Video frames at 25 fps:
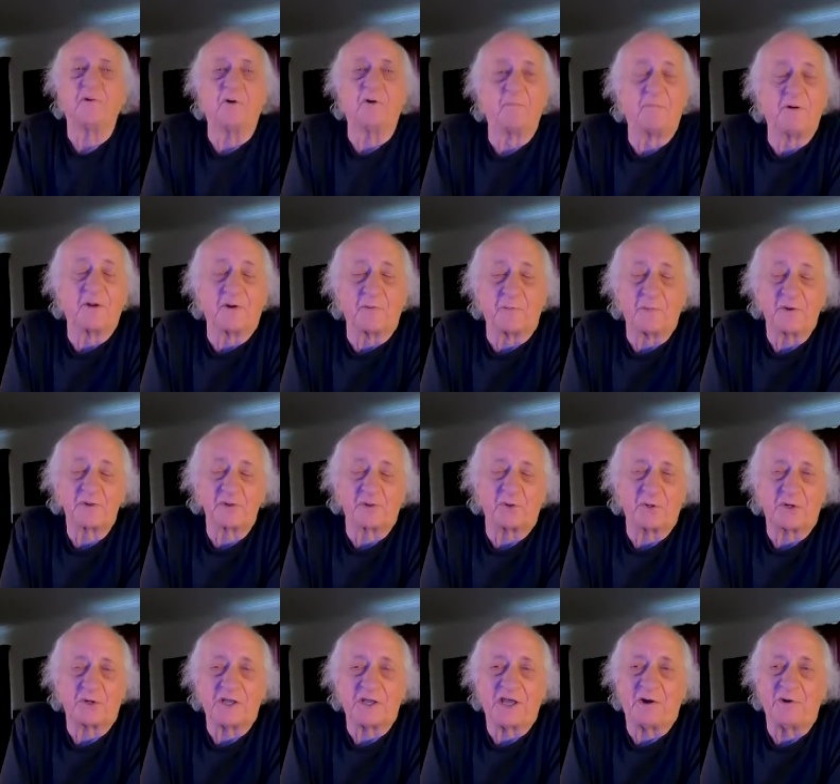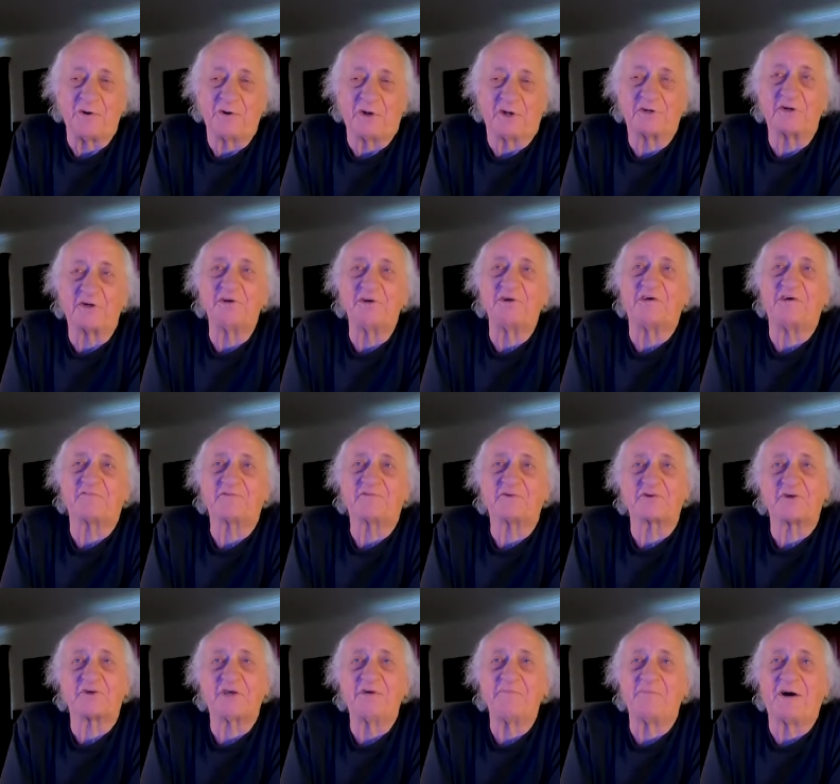it was audio, and I didn't have to see
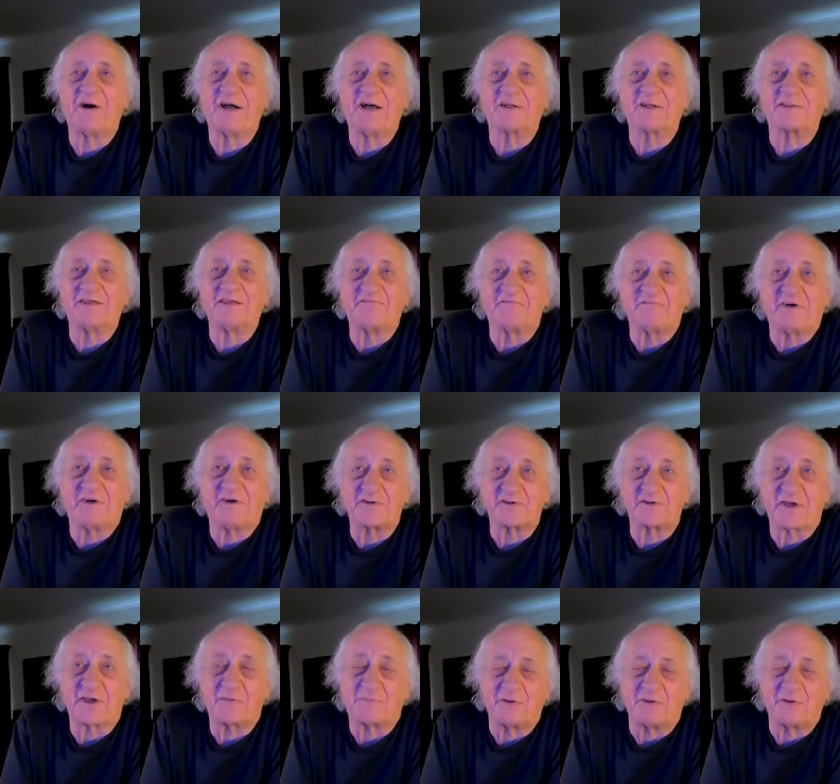my ugly face up on the